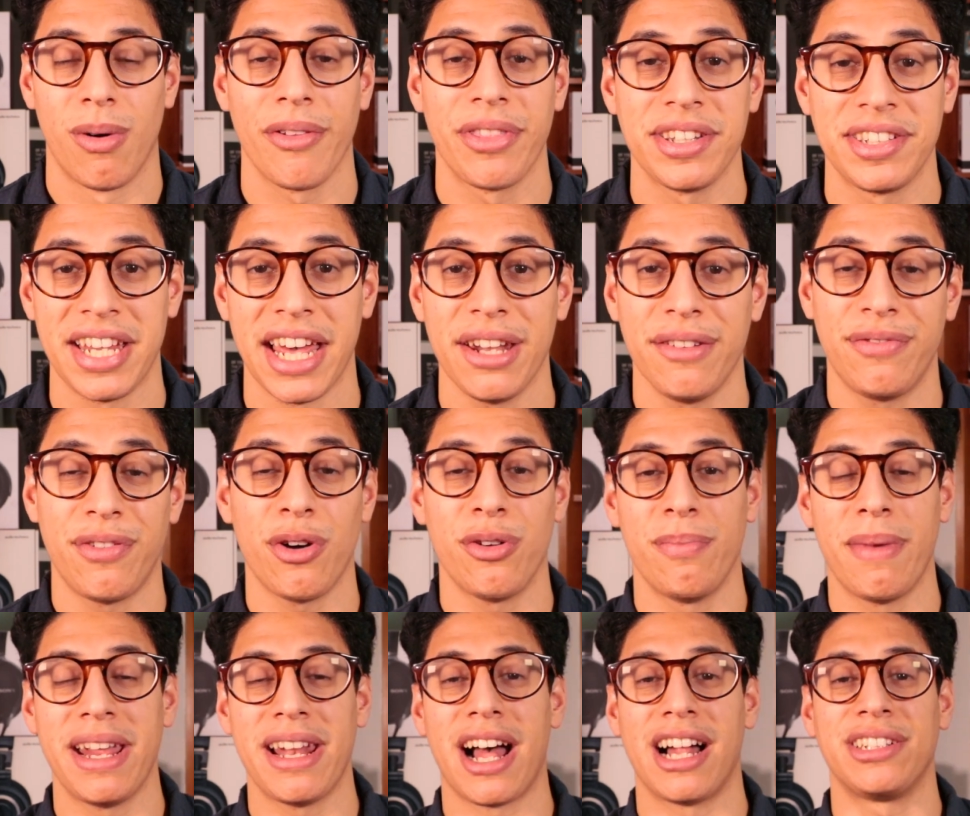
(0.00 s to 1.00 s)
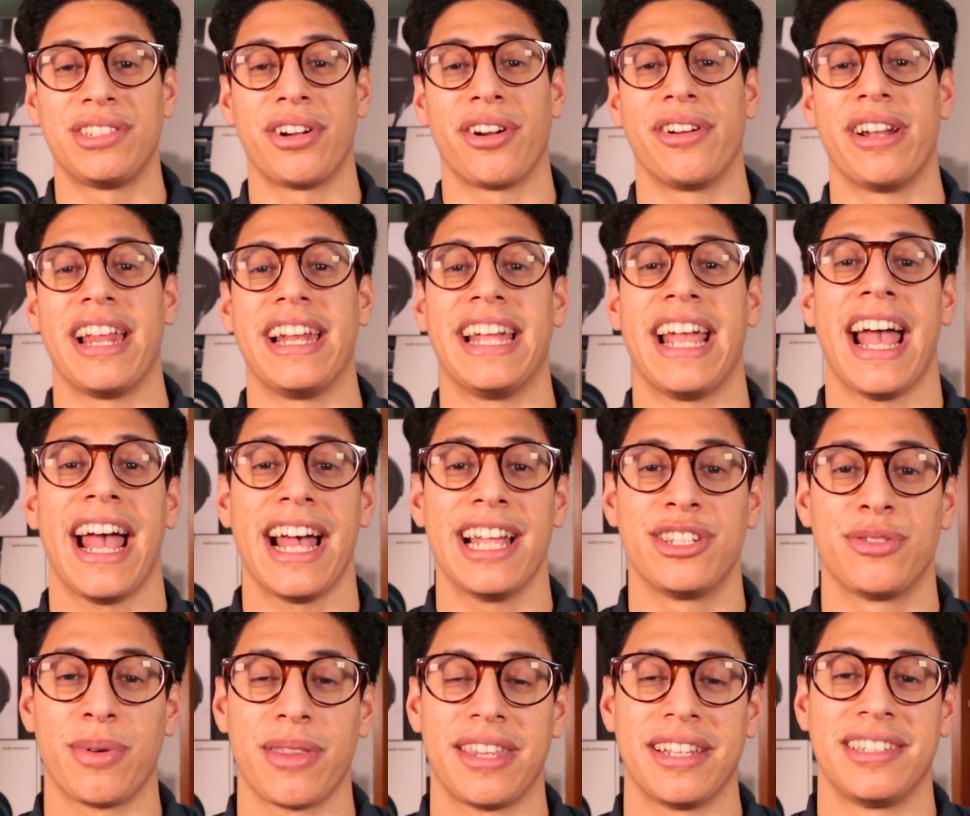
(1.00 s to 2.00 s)
While this headphone may not turn any
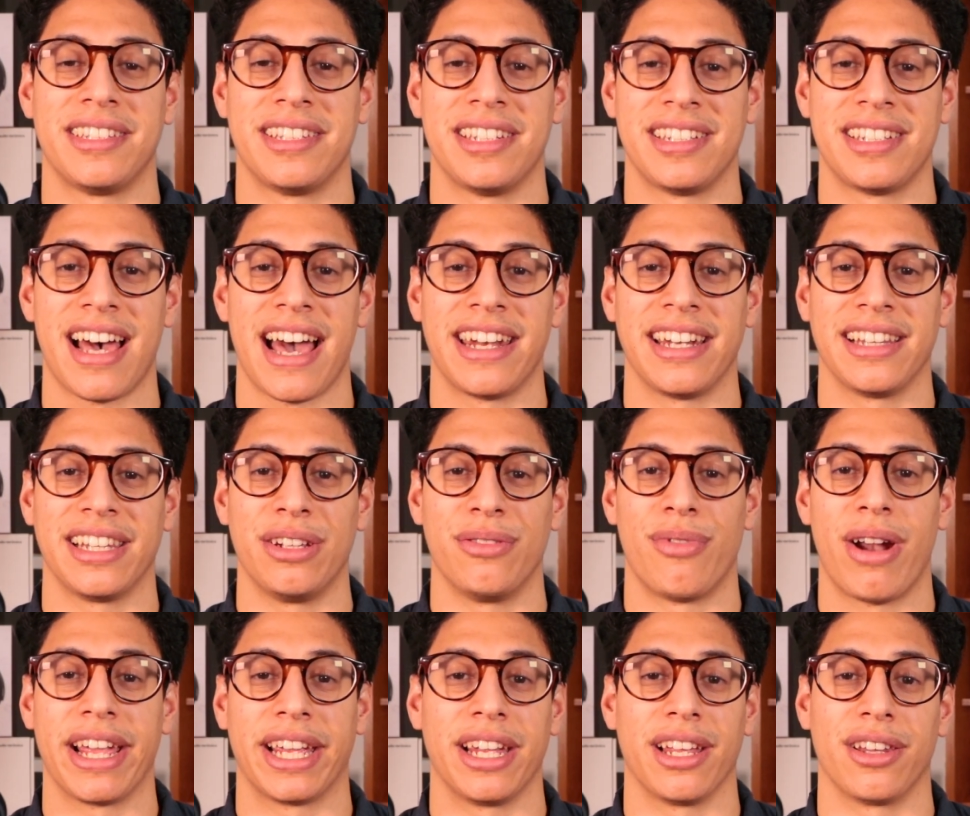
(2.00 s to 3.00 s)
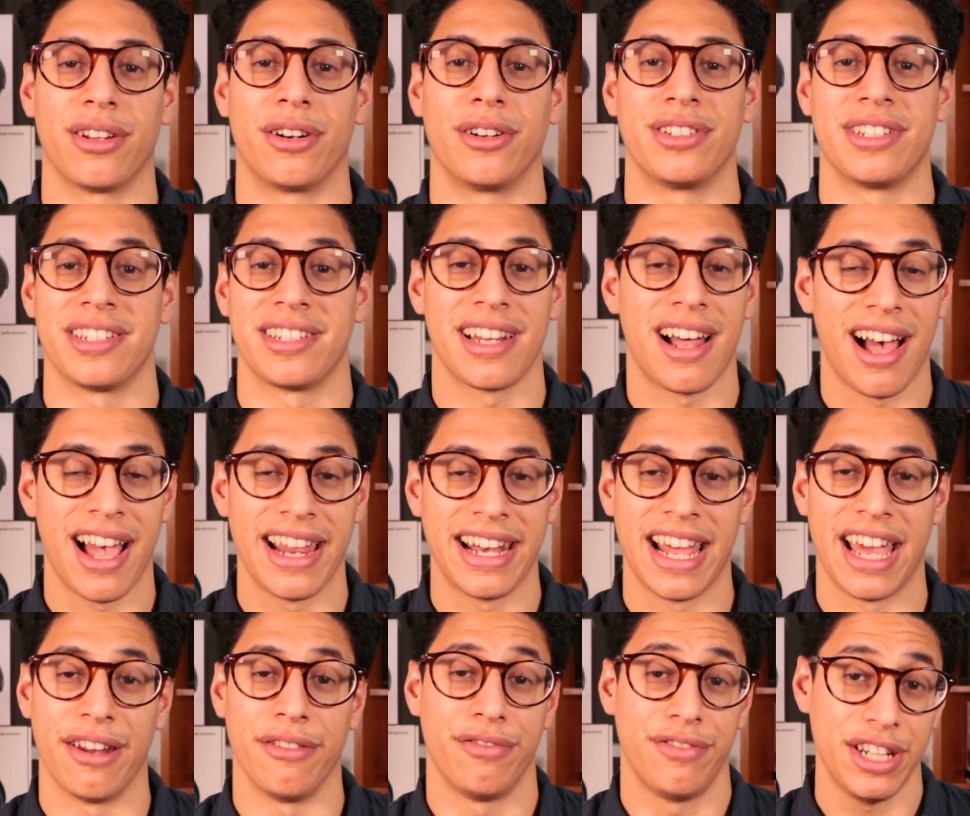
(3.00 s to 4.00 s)
heads with its decidedly regular
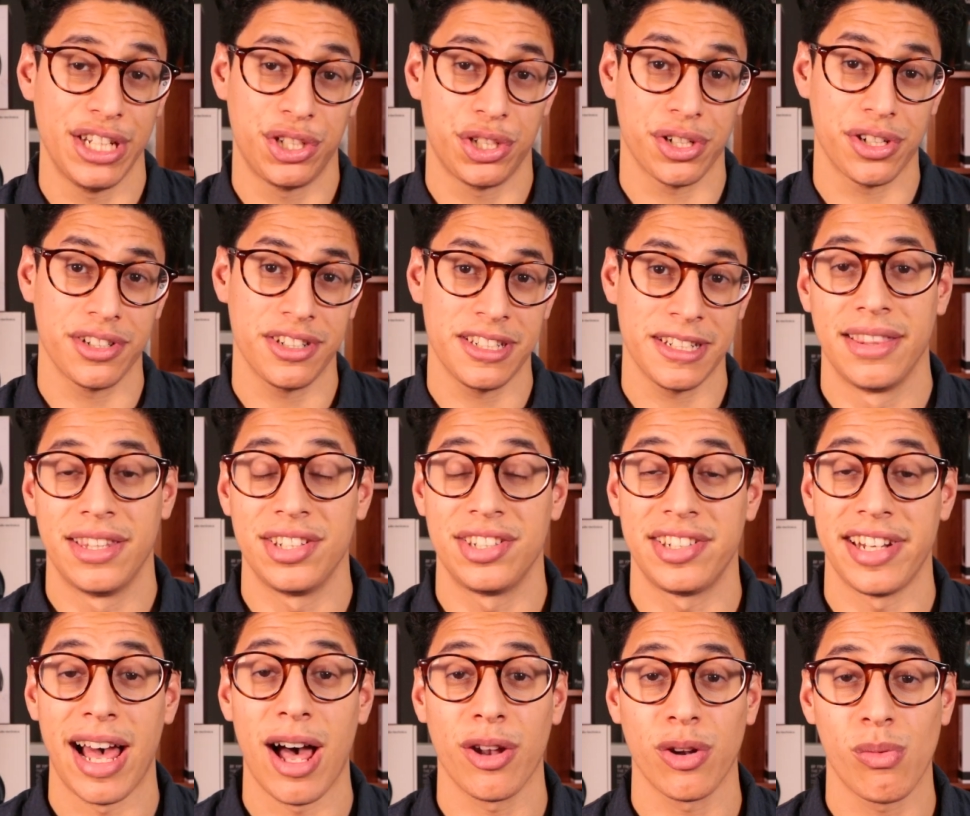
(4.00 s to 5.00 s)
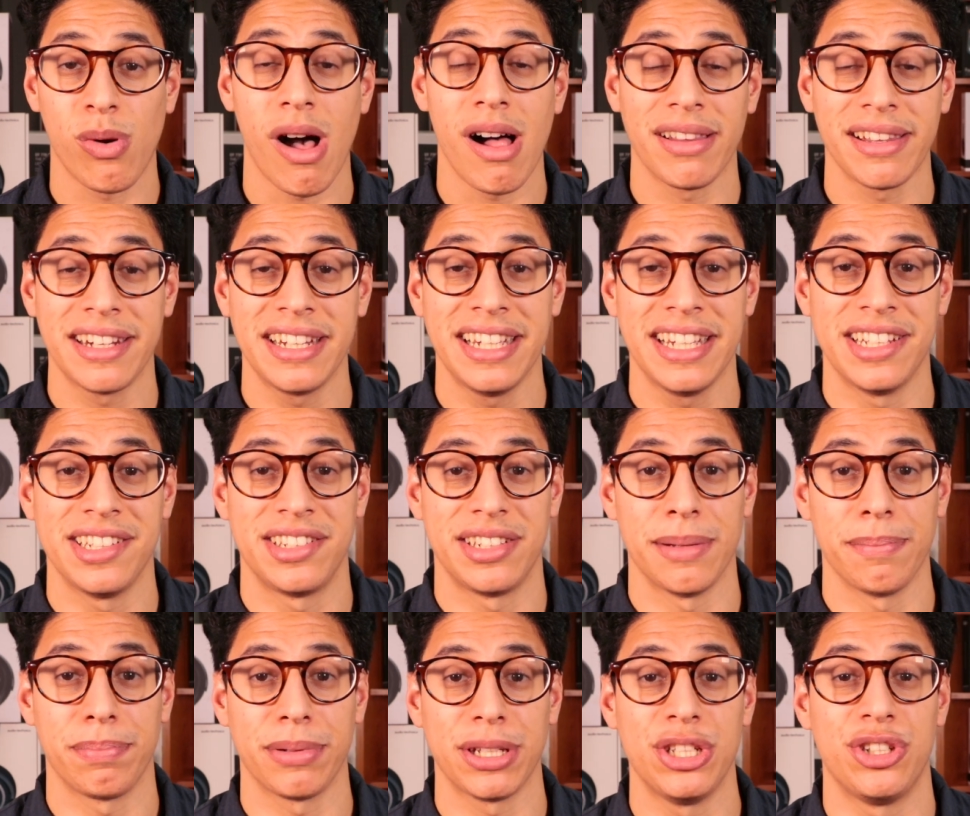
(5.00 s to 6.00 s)
design and features, the sound quality is
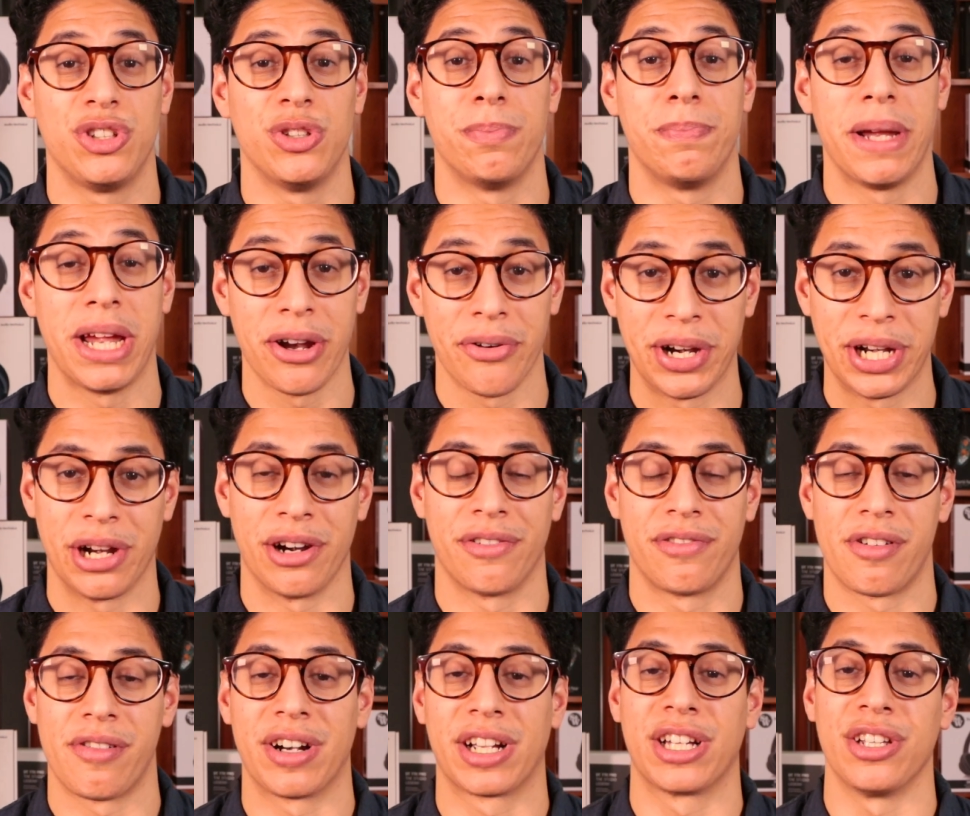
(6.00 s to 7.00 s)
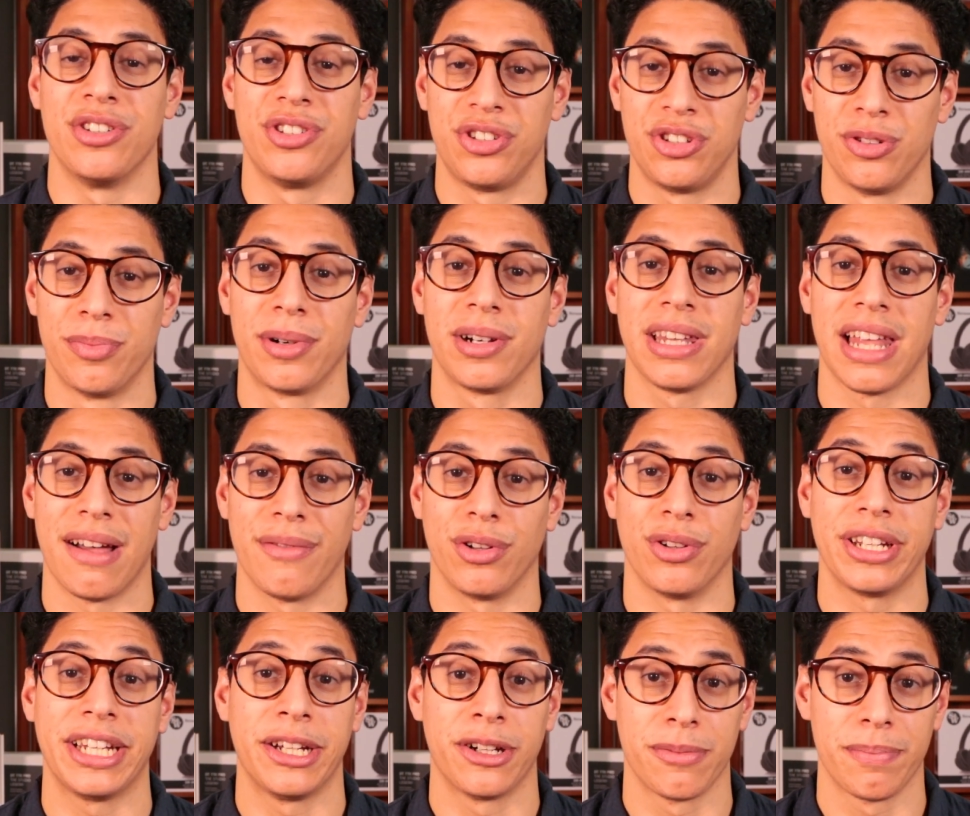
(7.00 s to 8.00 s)
simply superior for a consumer
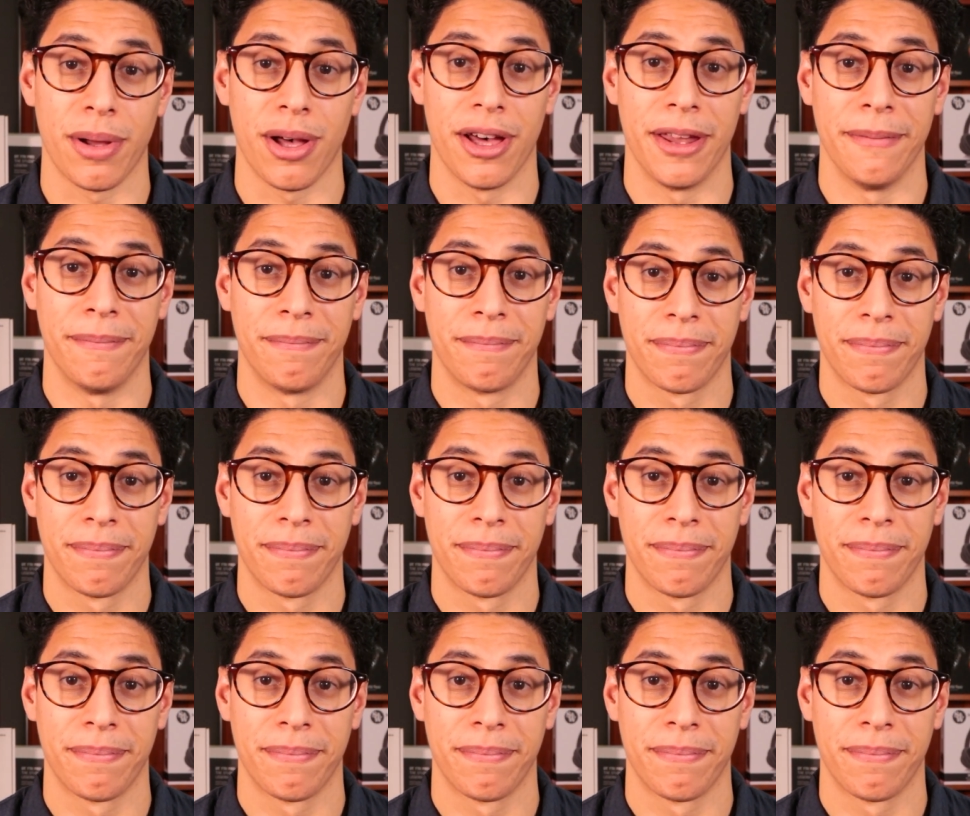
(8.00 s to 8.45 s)
level earbud.